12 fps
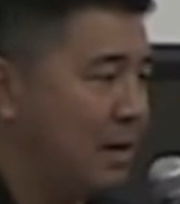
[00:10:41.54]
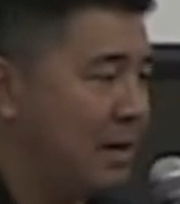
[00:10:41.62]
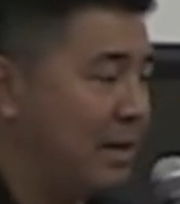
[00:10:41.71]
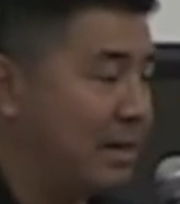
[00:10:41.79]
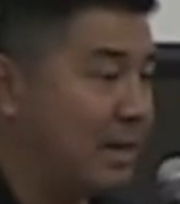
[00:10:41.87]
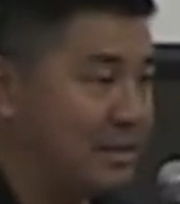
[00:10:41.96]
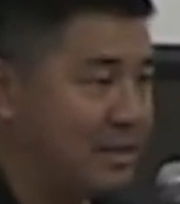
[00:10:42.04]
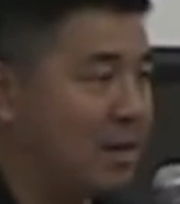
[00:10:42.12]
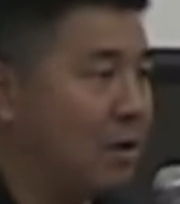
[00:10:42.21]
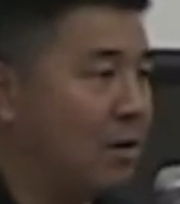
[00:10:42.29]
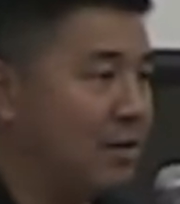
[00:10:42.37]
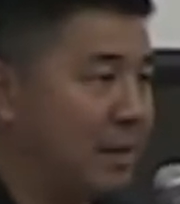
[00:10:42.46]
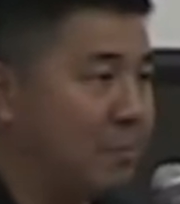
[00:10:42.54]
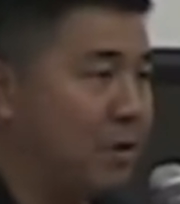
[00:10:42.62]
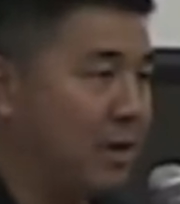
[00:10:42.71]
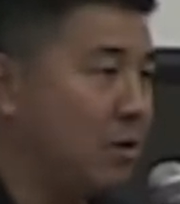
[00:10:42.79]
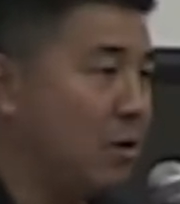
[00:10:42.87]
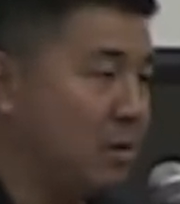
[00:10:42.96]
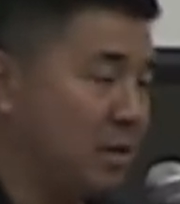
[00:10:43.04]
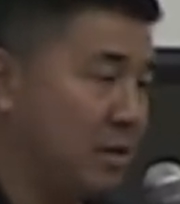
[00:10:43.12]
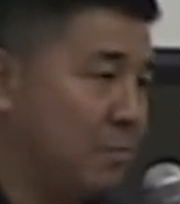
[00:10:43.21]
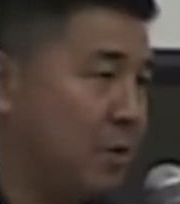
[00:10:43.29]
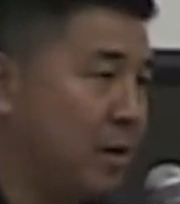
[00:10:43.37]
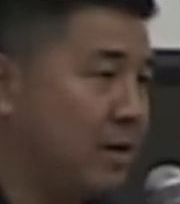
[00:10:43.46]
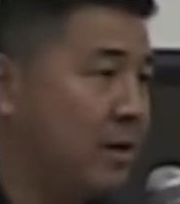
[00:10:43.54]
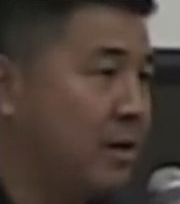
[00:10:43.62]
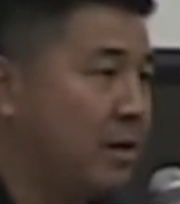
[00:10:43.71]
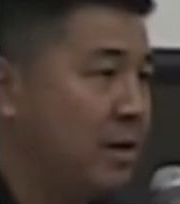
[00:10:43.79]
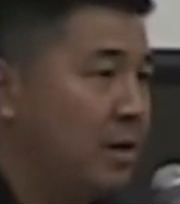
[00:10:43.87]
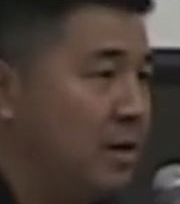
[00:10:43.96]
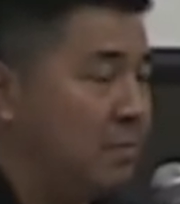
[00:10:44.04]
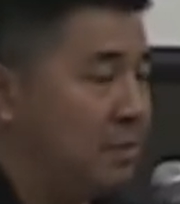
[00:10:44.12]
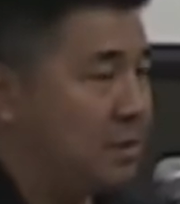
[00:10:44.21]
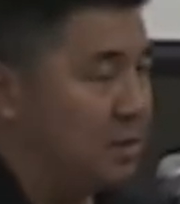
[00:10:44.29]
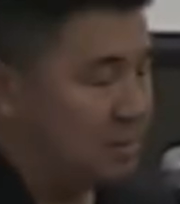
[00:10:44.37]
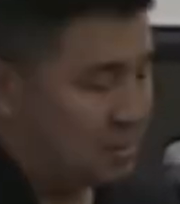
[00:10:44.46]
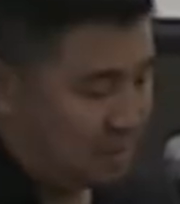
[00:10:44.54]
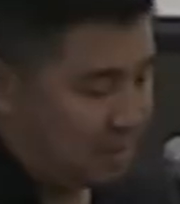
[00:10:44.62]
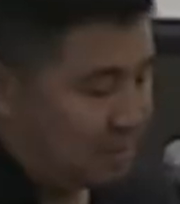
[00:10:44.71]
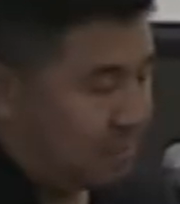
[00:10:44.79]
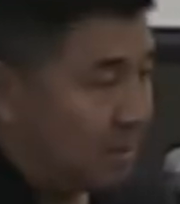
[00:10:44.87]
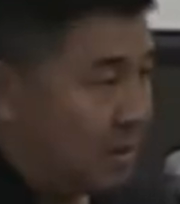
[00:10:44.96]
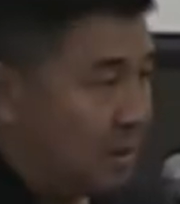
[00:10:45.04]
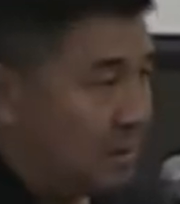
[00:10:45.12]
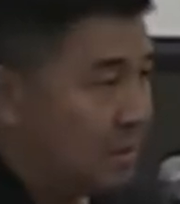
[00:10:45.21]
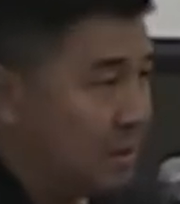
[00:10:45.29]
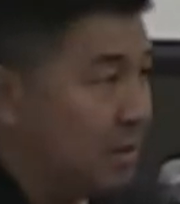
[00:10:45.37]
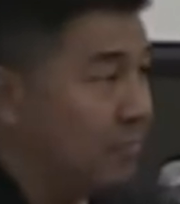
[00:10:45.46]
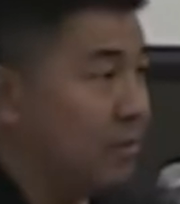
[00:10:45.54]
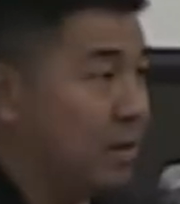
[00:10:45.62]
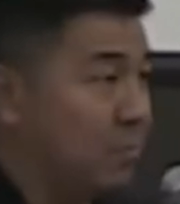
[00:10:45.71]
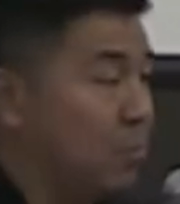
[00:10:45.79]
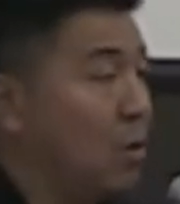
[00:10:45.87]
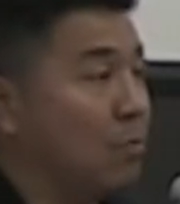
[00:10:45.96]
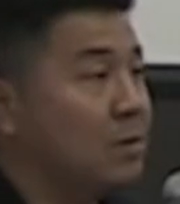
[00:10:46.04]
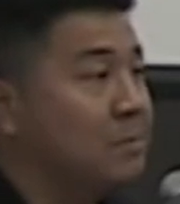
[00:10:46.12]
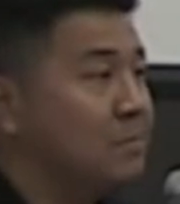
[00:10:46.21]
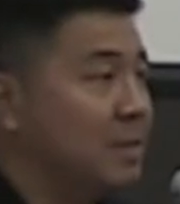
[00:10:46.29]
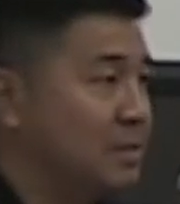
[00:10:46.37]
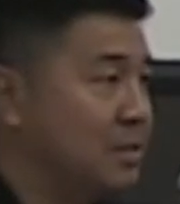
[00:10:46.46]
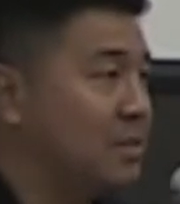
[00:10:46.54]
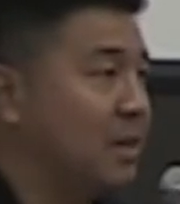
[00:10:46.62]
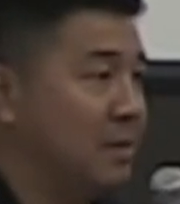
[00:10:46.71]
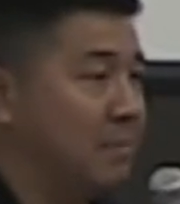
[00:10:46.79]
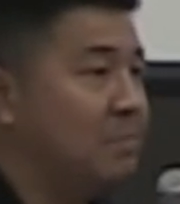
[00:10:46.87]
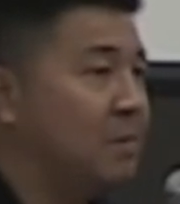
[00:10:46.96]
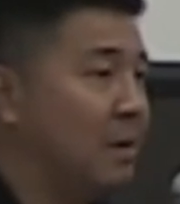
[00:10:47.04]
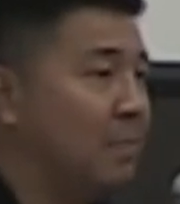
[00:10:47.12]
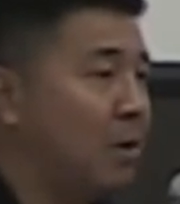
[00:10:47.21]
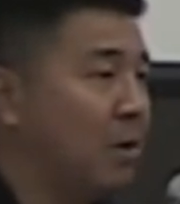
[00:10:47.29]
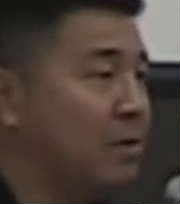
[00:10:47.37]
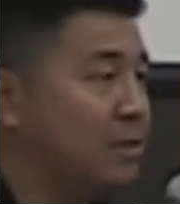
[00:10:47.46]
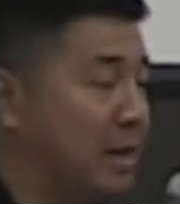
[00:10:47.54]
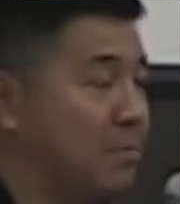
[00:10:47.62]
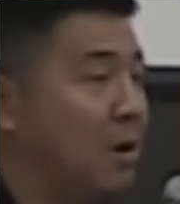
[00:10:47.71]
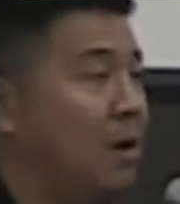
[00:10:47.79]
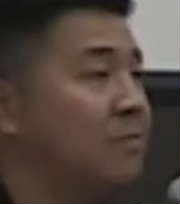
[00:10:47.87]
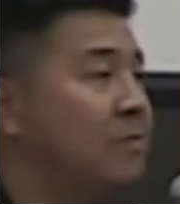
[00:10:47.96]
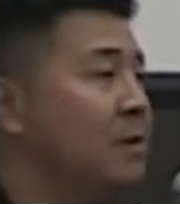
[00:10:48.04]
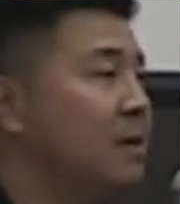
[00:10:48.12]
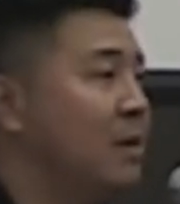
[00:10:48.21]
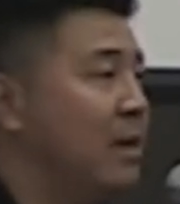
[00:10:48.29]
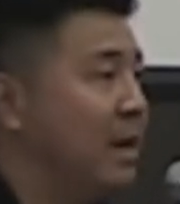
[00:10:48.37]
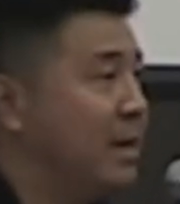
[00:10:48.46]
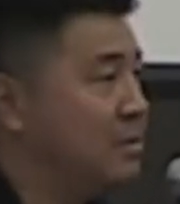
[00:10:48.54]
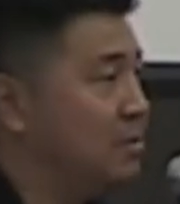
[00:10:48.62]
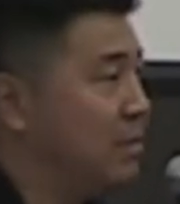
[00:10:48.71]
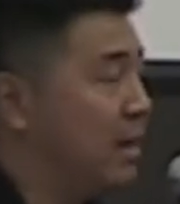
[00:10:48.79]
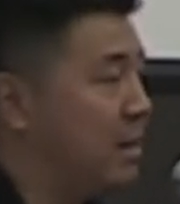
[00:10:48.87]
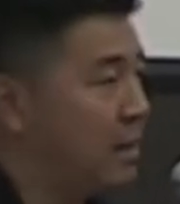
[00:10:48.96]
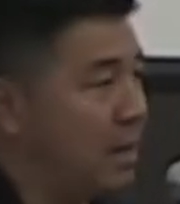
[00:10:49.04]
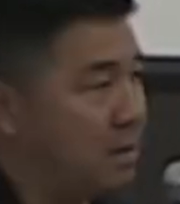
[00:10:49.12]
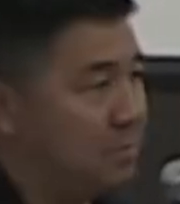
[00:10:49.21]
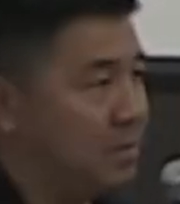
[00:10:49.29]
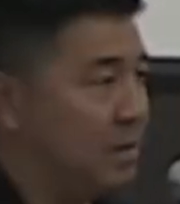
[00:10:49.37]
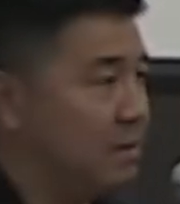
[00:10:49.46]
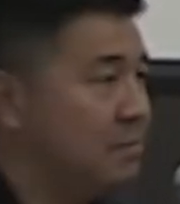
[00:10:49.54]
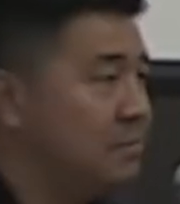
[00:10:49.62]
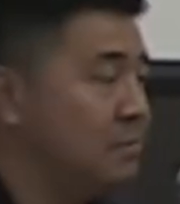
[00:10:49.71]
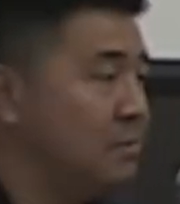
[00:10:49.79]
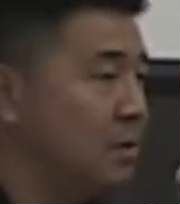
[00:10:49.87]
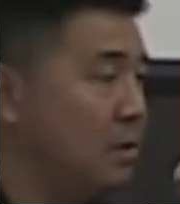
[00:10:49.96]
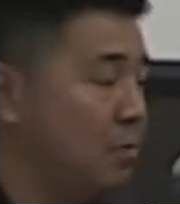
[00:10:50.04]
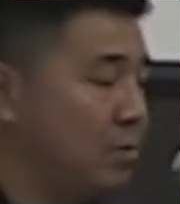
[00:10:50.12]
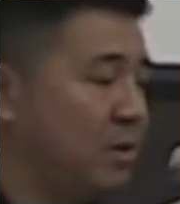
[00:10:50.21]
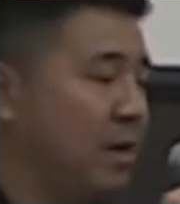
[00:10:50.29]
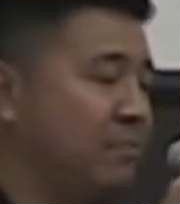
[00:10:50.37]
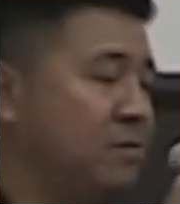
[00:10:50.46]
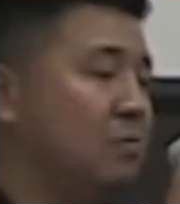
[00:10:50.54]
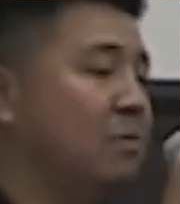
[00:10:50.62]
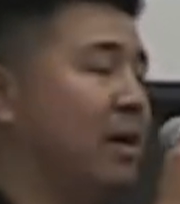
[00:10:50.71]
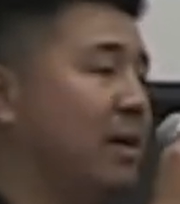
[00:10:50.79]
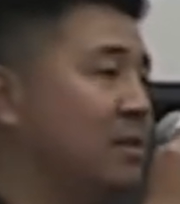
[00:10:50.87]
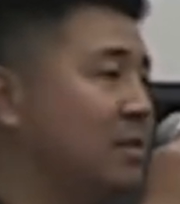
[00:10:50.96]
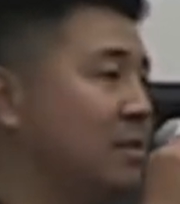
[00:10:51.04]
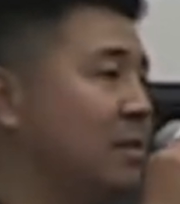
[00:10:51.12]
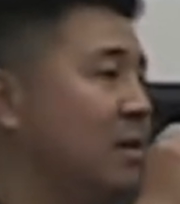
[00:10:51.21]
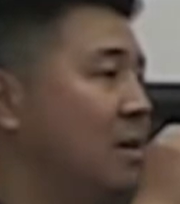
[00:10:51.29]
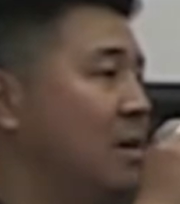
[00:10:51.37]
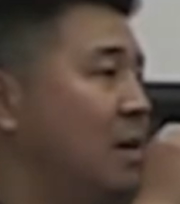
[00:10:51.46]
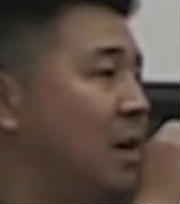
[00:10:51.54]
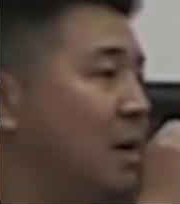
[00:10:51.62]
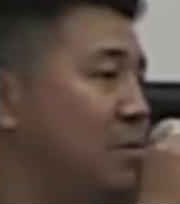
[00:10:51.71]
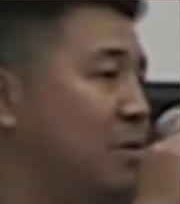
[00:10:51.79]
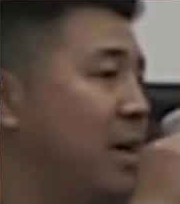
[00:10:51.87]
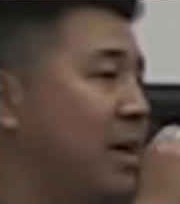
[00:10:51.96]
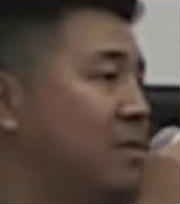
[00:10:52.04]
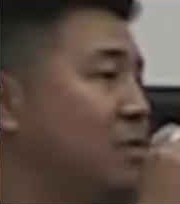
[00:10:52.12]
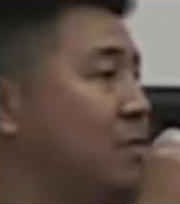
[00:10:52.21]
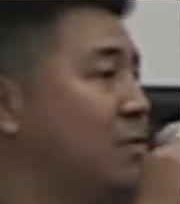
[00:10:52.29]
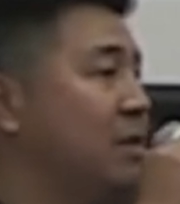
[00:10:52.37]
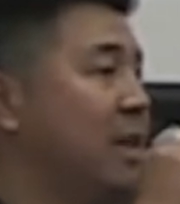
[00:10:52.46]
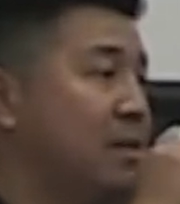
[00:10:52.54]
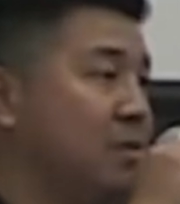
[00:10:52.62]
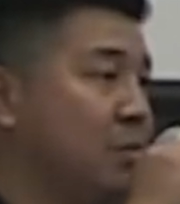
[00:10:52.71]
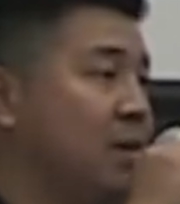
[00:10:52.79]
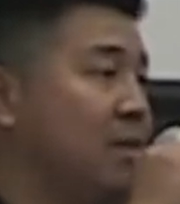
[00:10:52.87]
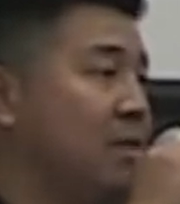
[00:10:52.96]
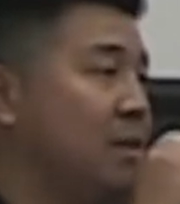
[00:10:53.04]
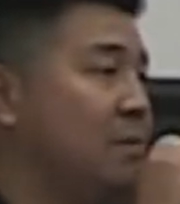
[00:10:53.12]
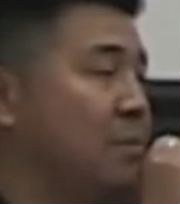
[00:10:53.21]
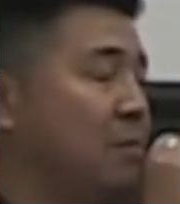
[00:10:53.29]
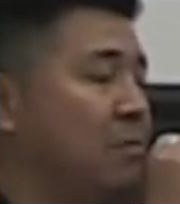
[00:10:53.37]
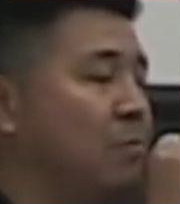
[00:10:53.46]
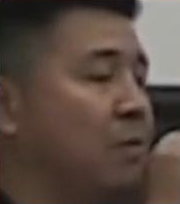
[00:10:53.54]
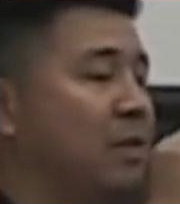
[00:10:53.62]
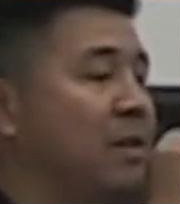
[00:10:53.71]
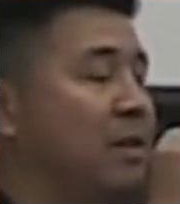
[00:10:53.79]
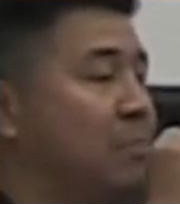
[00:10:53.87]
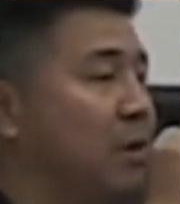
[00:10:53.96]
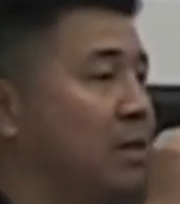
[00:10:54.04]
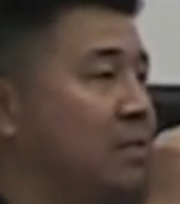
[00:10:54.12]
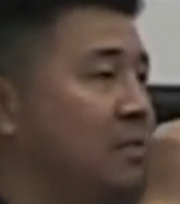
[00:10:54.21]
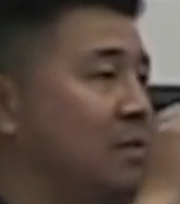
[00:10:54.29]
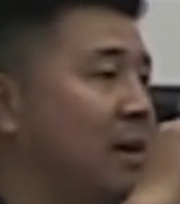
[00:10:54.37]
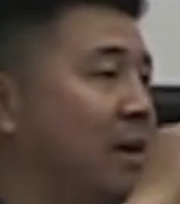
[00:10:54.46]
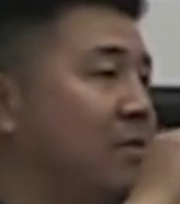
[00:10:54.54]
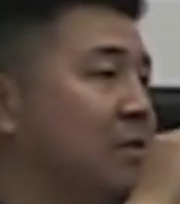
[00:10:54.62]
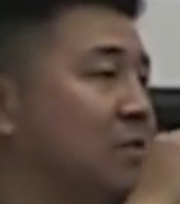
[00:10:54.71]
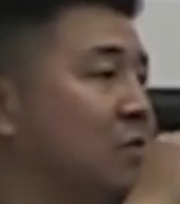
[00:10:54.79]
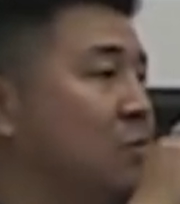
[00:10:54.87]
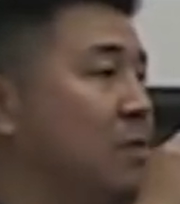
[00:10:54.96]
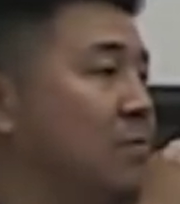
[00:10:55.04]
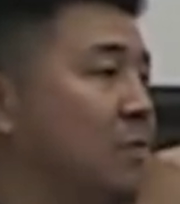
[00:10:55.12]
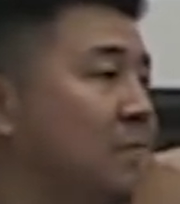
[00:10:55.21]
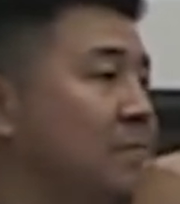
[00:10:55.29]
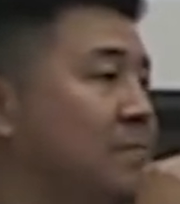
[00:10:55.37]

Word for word: and I guess I called at that point I called a lucky break because uh, my my left leg broke. It just came apart, came off, and so that allowed me, you know, when you have two legs, uh, you can't turn, you can't do anything. But when one leg breaks, now you can swivel.